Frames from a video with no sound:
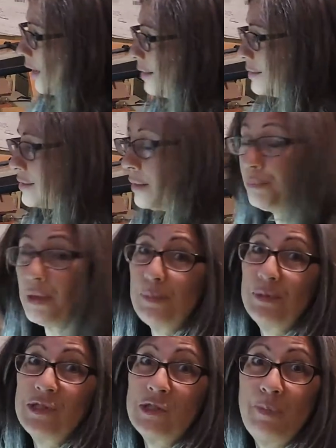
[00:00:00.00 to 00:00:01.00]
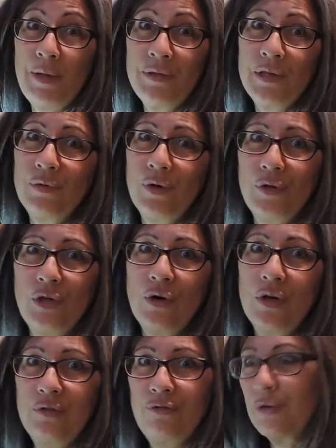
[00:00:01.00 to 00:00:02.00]
And some people spin their own
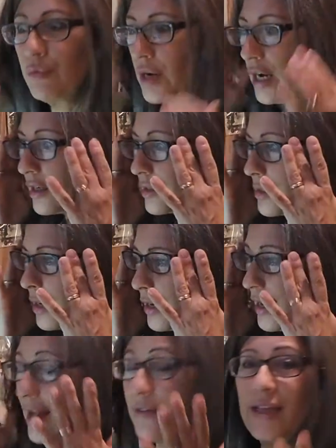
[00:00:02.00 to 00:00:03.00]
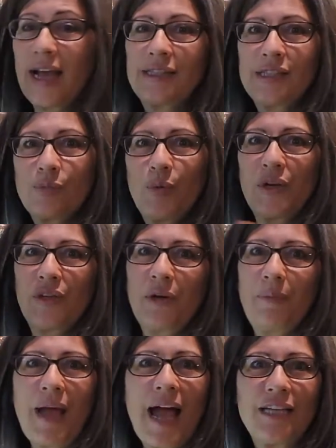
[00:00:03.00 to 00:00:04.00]
yarn for rugs. Again, that's where
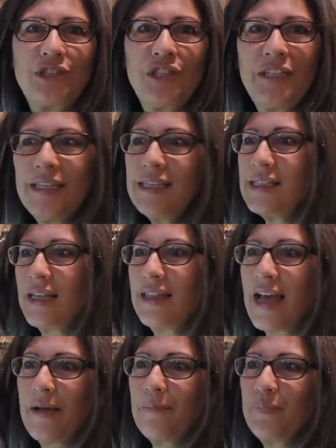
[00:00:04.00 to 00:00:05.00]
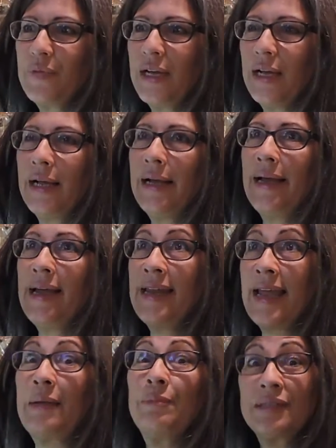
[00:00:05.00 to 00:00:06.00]
their passion is, and that
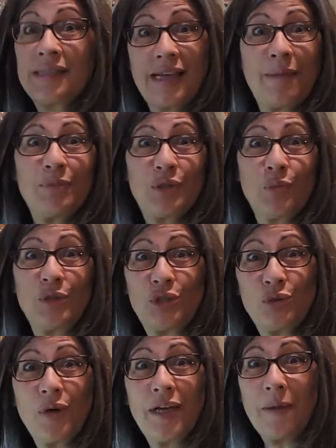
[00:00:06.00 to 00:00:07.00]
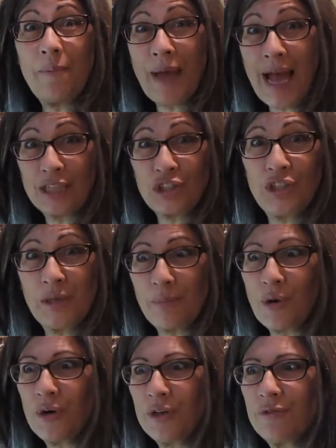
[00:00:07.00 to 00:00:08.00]
enables them to enjoy a passionate
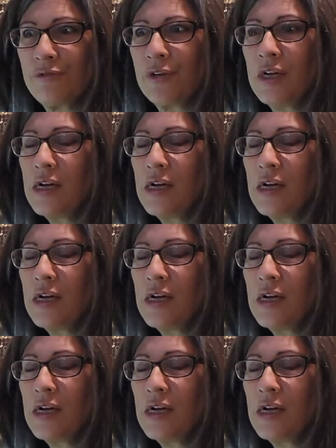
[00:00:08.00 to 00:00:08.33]
part of